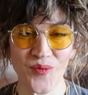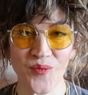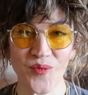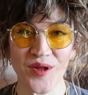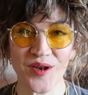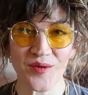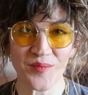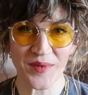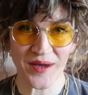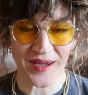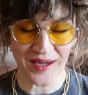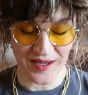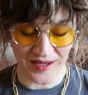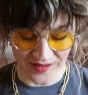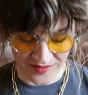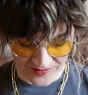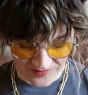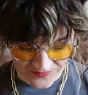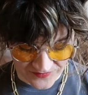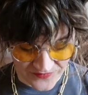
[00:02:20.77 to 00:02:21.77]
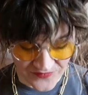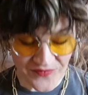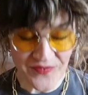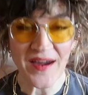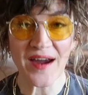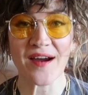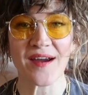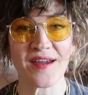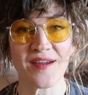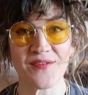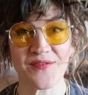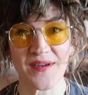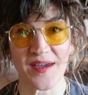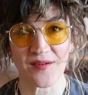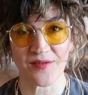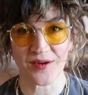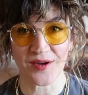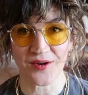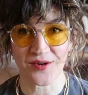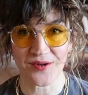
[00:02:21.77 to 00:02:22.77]
One of my very
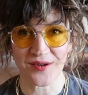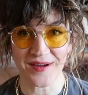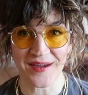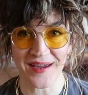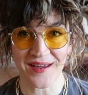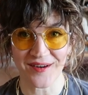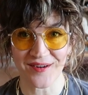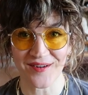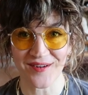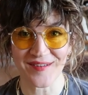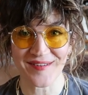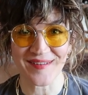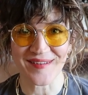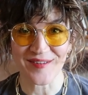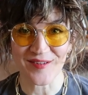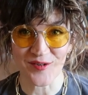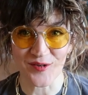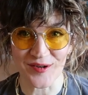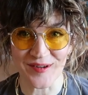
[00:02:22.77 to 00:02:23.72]
favorite creators is